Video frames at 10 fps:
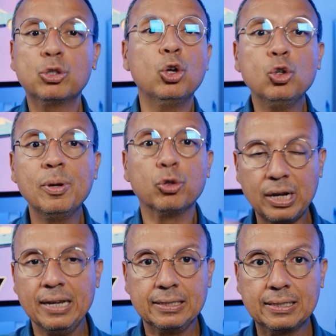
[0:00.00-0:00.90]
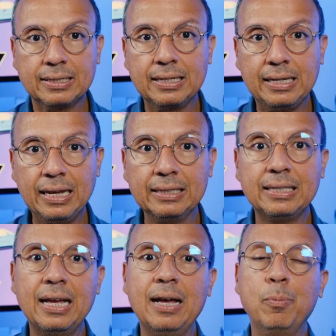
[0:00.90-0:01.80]
place, who's there?
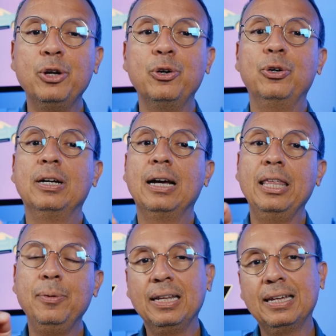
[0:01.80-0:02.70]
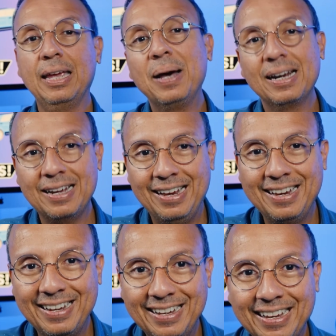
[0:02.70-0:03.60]
Well, guess which brand?
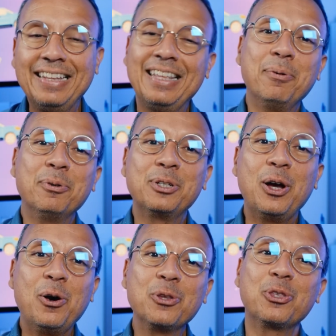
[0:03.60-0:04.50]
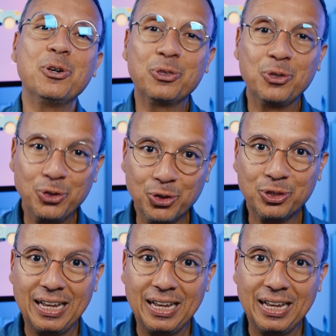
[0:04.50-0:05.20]
What do we have here? Another Toyota.